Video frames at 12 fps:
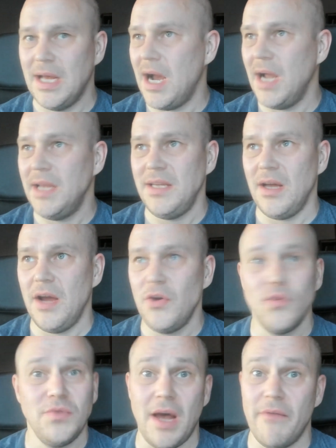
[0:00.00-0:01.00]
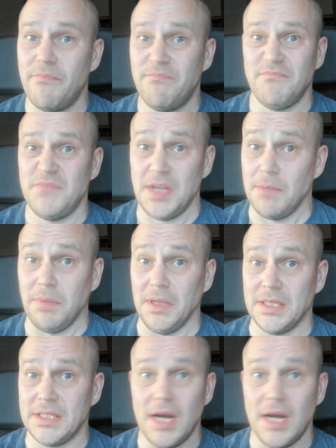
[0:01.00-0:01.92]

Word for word: I, I don't have siblings.